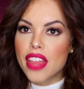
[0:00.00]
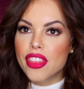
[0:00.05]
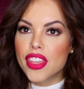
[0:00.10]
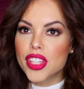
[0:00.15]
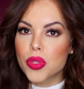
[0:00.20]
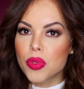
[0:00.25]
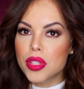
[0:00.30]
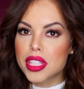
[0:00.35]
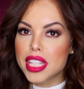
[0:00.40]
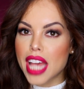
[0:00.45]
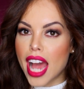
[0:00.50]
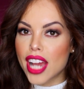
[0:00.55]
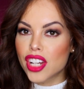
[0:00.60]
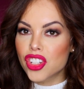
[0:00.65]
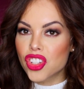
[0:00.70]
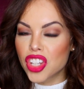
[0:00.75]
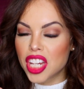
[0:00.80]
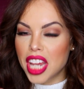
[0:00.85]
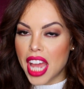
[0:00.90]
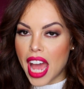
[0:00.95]
This one's
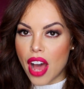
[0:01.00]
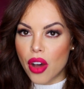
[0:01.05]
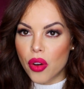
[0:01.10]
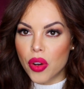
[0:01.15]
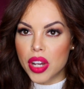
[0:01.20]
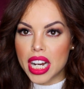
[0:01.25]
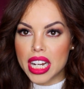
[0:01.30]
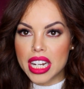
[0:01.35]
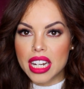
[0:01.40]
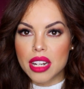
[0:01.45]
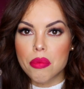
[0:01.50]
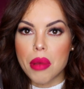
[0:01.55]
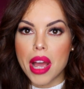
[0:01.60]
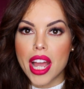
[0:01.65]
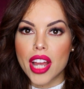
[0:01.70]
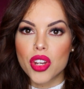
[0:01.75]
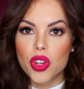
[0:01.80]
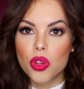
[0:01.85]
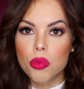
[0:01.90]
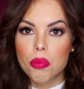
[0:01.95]
actually out and I need to
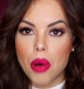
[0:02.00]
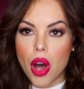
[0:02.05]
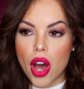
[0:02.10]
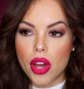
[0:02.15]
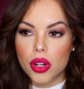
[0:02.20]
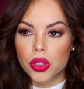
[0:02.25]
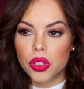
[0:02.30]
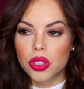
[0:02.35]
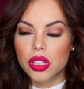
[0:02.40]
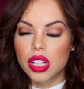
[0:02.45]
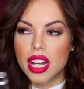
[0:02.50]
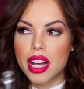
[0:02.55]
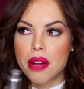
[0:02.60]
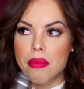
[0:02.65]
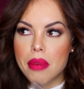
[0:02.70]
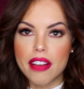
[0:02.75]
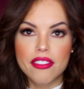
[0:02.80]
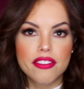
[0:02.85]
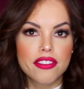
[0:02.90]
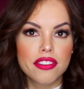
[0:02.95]
buy a new bottle.
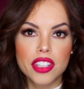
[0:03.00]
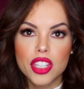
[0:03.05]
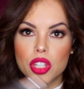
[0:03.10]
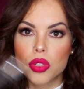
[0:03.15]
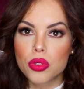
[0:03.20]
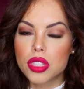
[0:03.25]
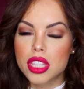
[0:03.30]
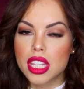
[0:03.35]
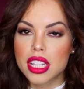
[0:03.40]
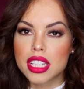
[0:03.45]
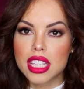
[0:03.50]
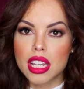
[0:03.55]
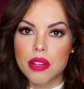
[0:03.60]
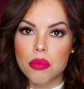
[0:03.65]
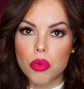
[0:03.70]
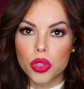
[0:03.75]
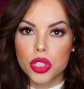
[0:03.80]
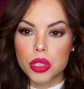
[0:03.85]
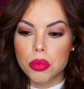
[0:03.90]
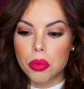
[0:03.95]
I've used this
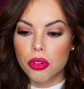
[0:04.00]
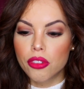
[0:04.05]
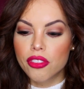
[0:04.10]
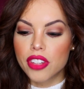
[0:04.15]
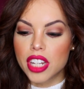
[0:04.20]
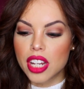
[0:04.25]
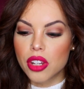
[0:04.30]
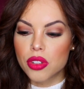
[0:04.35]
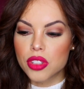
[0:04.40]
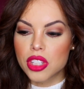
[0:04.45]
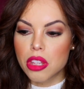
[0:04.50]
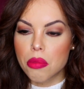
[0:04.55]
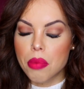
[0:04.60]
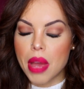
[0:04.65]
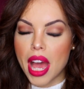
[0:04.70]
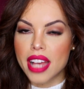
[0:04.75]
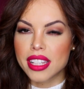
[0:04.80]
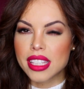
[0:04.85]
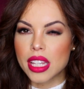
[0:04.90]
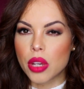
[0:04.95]
in multiple videos in the
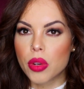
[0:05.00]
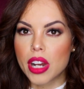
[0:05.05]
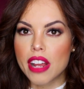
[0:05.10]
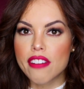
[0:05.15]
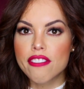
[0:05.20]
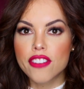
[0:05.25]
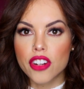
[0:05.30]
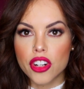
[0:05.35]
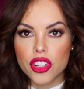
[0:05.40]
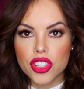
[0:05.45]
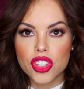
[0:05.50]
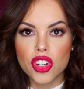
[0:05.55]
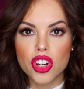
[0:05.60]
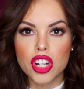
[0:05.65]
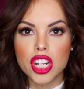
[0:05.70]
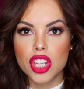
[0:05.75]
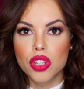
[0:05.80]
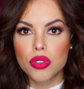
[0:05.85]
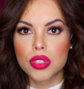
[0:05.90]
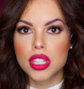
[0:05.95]
past. Like when I first
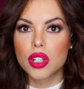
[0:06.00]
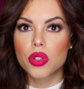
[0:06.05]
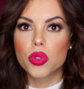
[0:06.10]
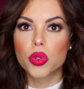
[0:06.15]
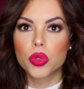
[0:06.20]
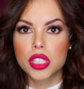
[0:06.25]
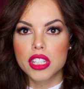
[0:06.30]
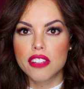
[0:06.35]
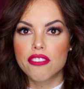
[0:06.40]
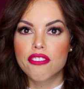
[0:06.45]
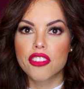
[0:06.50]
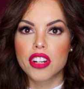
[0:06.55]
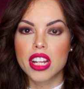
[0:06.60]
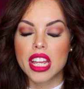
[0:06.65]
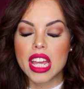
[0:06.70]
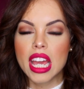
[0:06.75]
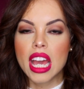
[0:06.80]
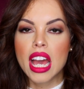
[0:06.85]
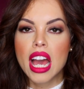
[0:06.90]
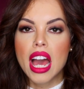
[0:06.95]
started using
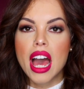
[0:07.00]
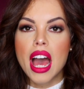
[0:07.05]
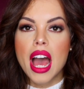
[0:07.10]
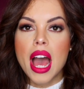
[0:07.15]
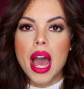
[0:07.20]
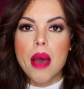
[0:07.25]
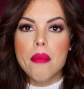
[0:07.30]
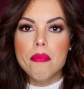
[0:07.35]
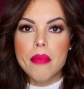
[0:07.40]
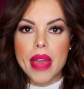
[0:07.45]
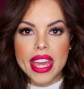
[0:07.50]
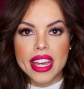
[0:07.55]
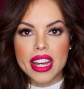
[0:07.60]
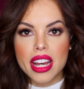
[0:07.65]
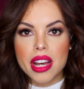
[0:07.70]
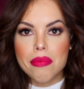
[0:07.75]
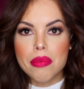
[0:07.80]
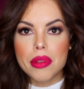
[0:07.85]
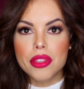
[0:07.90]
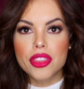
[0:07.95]
cruelty-free
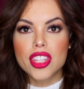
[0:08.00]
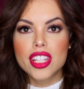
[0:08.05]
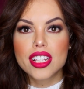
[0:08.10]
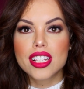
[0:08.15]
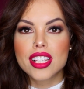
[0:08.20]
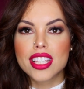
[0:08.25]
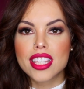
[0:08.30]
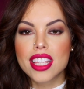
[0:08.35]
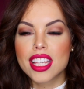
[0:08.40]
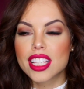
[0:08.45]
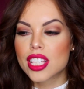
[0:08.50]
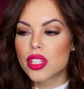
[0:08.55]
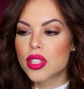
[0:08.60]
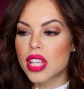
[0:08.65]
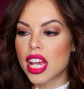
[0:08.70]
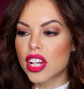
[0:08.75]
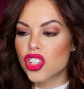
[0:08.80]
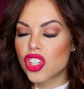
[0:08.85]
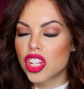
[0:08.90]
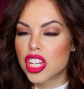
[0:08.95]
makeup, this
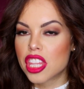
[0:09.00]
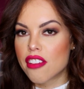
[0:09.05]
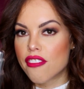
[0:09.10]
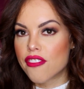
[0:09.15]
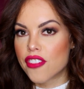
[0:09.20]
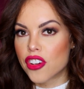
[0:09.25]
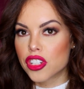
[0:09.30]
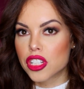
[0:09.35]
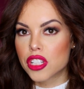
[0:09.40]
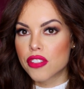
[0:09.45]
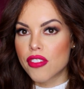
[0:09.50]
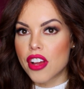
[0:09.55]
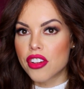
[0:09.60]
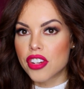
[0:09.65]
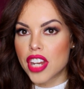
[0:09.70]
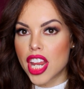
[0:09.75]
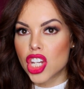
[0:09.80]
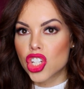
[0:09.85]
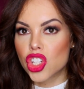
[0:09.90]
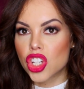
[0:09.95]
is actually the first
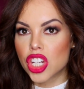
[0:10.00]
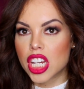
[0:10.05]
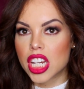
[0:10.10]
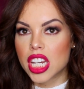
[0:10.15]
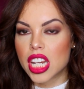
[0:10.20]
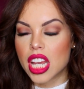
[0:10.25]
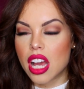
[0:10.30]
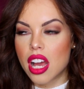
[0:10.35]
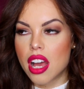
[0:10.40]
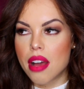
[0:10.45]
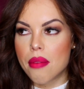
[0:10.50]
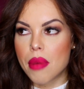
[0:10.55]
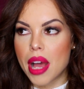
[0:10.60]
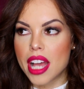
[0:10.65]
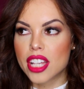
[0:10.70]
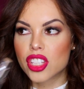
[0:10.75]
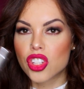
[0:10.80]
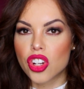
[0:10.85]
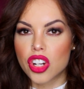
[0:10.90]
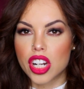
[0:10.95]
foundation
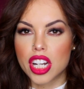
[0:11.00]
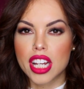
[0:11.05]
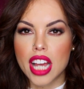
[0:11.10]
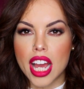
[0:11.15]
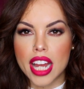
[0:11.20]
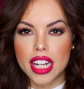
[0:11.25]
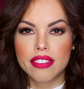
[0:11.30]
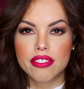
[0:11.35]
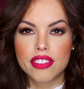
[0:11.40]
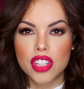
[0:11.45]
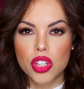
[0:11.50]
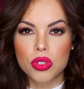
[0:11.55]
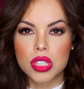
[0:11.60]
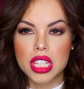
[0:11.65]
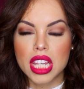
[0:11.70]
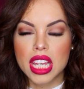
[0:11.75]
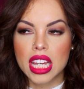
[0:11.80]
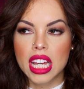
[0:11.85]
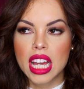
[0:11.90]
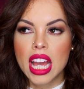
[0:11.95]
I started kind of
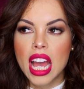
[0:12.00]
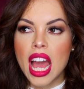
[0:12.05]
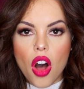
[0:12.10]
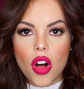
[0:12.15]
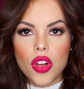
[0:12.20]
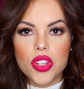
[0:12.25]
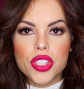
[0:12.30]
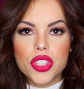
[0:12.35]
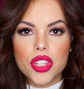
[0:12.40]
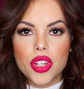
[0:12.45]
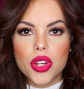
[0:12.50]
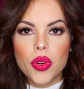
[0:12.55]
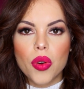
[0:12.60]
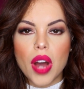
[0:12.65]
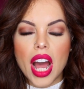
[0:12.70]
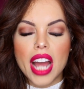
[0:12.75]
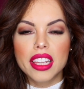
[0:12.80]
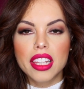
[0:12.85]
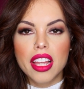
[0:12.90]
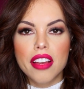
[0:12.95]
using. Also,
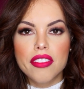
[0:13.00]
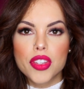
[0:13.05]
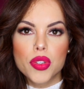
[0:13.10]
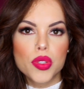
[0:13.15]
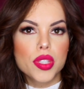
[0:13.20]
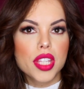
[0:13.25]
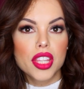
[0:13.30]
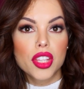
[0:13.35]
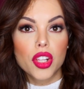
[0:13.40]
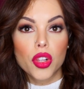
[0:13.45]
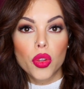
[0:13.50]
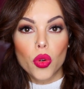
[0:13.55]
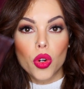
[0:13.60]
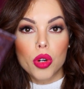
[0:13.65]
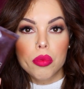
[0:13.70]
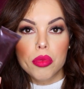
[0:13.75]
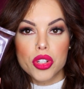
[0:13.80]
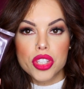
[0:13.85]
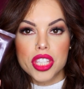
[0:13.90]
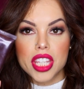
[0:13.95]
I love using the
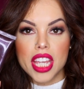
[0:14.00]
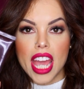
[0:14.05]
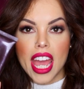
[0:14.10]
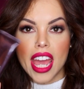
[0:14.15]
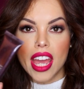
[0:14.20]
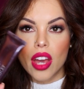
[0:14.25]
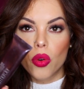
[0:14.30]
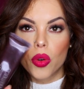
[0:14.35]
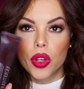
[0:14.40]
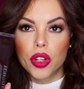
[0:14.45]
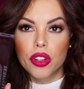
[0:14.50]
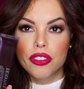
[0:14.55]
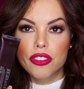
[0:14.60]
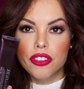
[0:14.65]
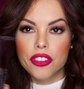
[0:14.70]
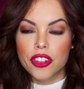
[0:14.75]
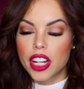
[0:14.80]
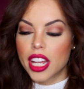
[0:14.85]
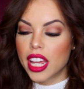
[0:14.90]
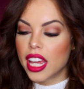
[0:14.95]
Laura Mercier
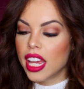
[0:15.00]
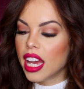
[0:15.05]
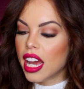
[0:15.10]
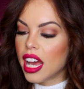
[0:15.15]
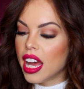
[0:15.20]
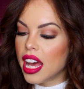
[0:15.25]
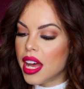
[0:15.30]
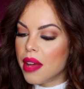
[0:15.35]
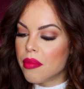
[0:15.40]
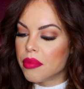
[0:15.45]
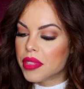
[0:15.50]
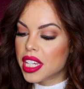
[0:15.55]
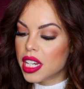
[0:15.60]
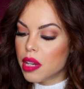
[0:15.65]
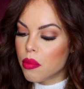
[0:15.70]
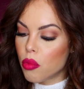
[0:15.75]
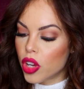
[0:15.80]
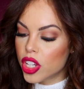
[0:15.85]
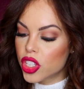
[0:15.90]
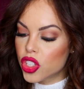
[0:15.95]
oil-free
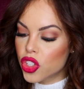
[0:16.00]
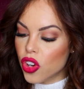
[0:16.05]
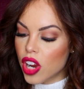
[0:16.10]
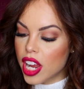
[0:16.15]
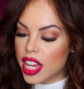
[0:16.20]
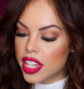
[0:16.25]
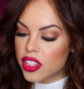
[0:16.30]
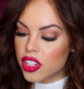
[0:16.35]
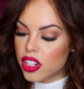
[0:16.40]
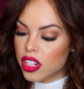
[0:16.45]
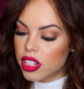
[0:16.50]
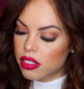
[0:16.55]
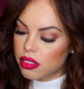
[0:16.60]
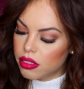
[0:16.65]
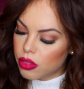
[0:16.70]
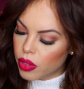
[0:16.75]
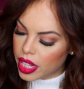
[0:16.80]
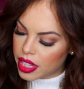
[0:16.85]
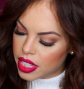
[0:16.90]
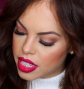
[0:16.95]
tinted moisturizer.
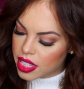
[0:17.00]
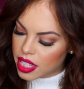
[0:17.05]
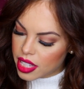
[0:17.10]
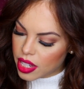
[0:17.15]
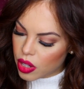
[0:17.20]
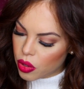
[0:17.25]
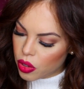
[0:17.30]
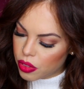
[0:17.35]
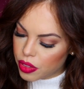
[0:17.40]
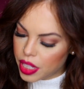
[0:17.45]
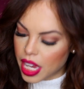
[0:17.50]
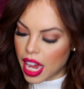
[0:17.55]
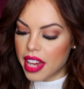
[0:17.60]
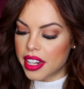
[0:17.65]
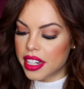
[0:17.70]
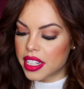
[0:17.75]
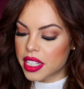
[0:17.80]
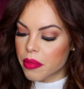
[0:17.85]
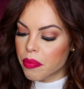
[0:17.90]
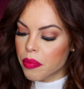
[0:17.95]
Wait, does it say oil?
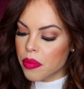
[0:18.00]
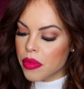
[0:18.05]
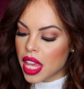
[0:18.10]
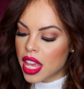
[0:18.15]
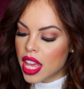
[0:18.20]
Yeah, it does.